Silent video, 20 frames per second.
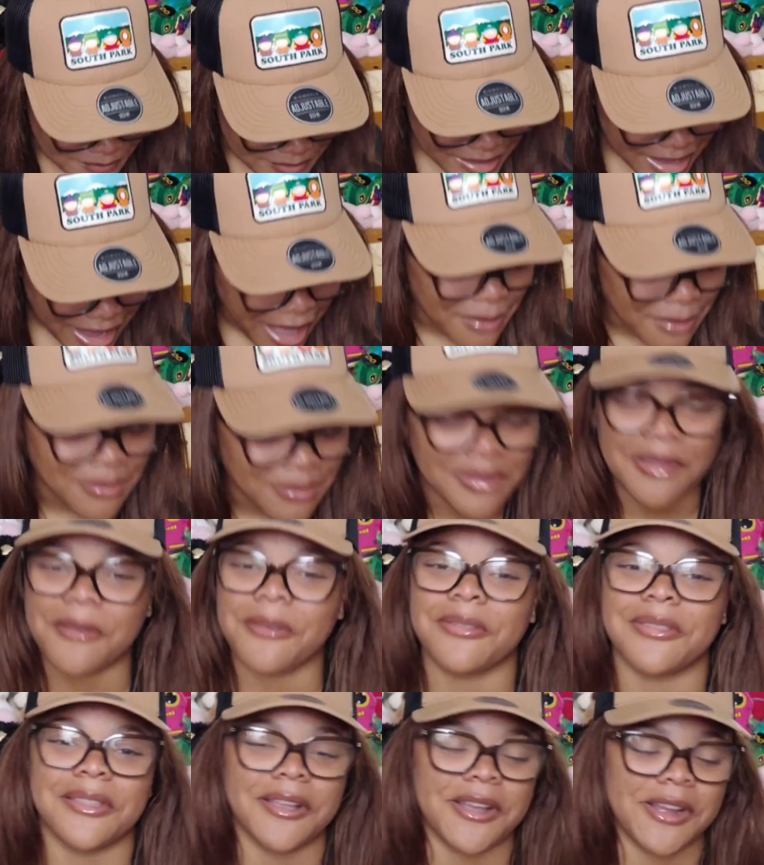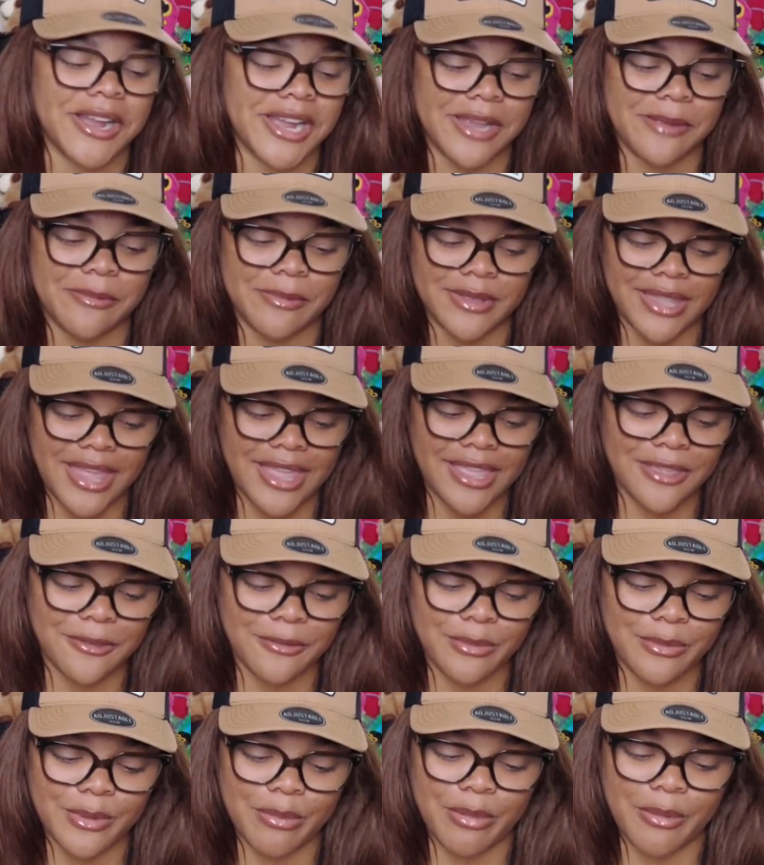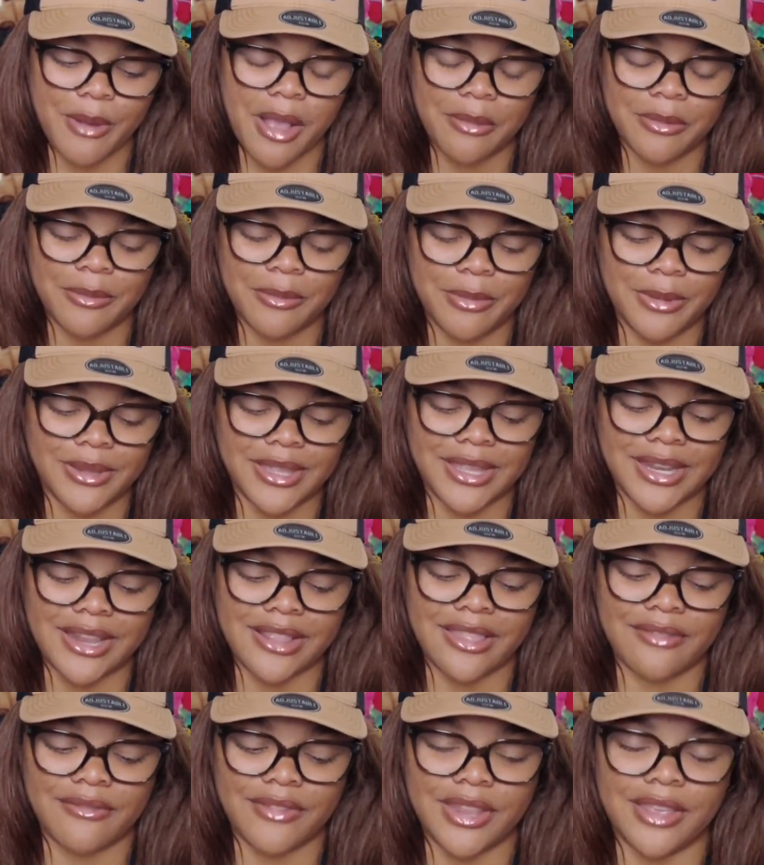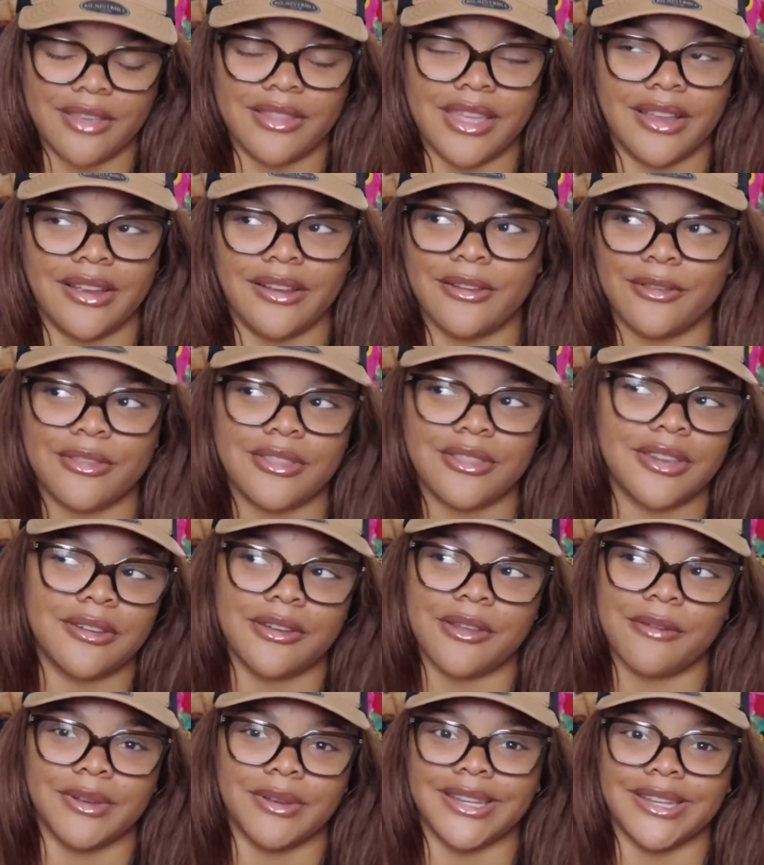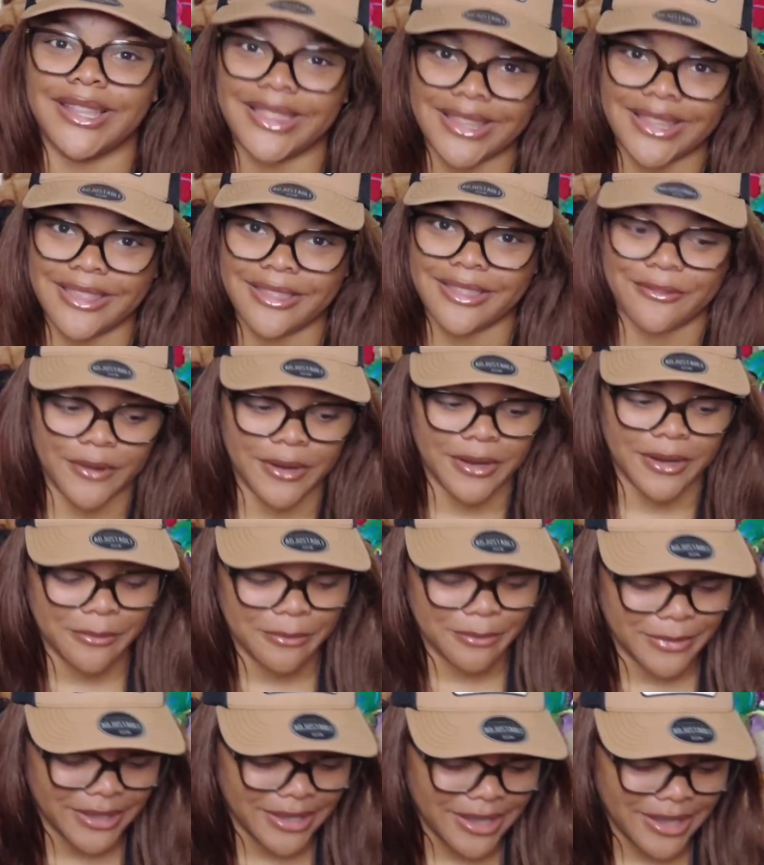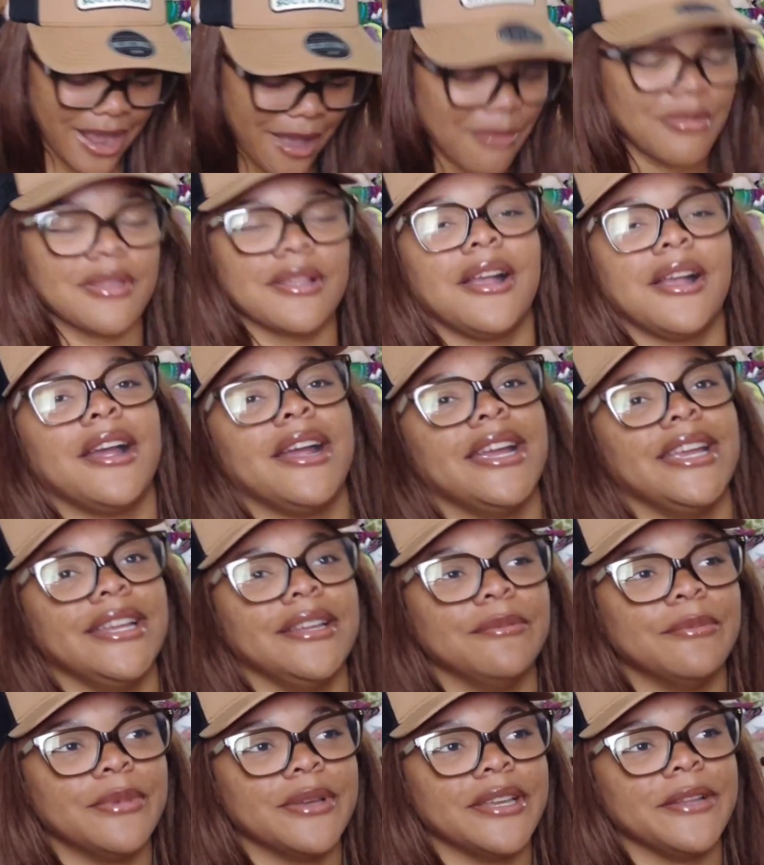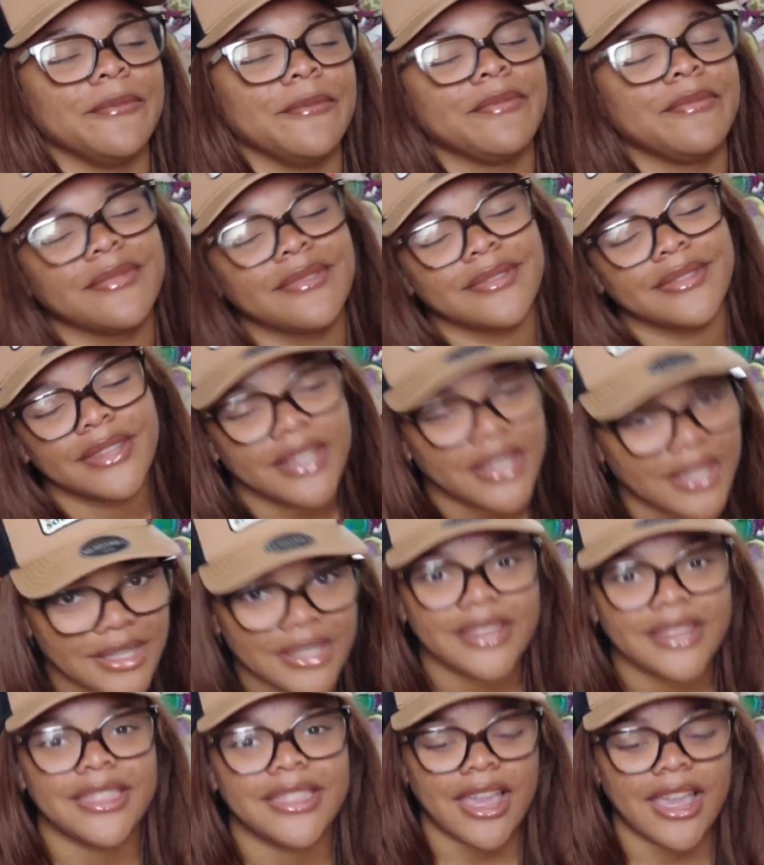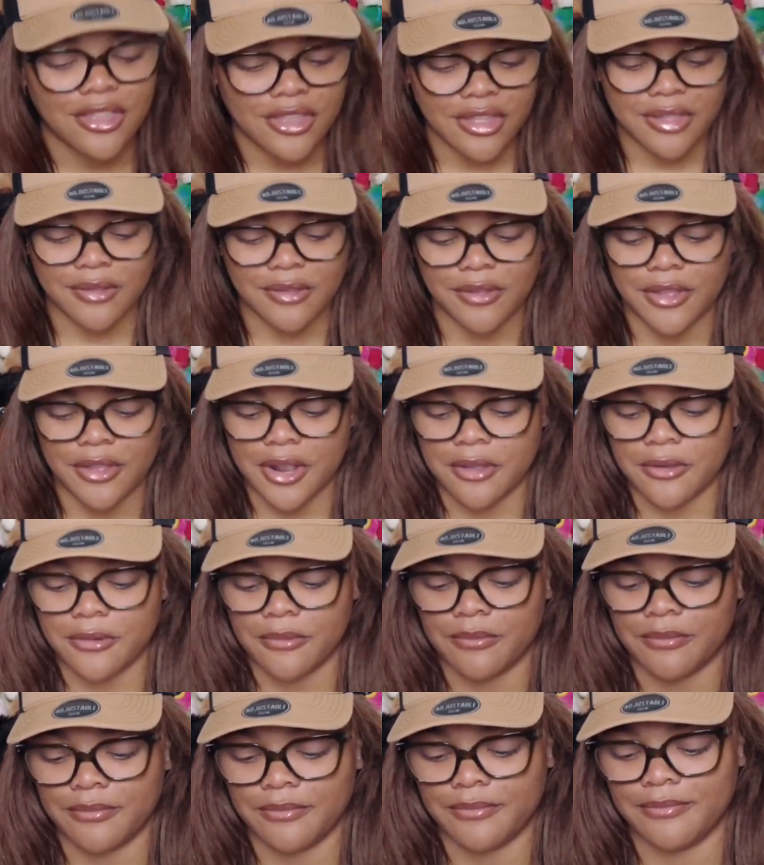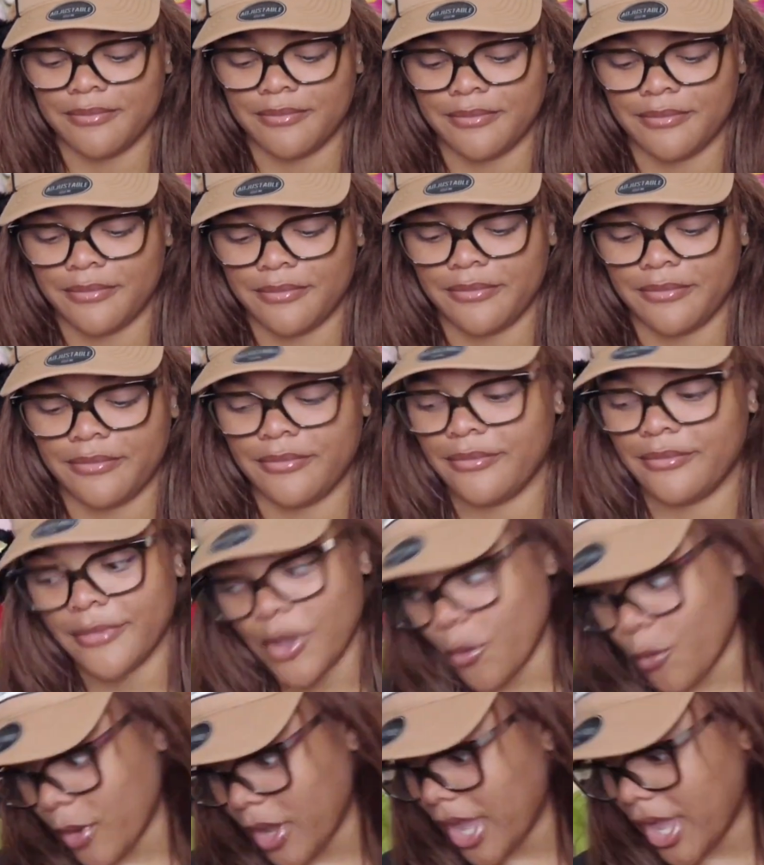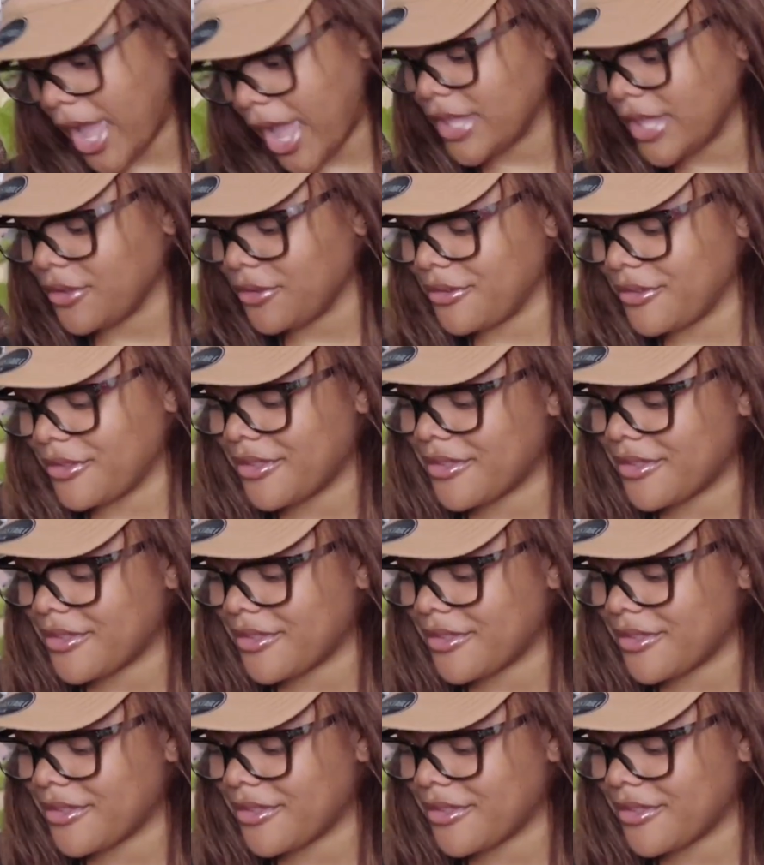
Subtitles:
I'm so sorry, but like, you'll probably be looking at the video like, girl, she don't know where nothing is from. But I'm sorry, but that's just, you know, what I use.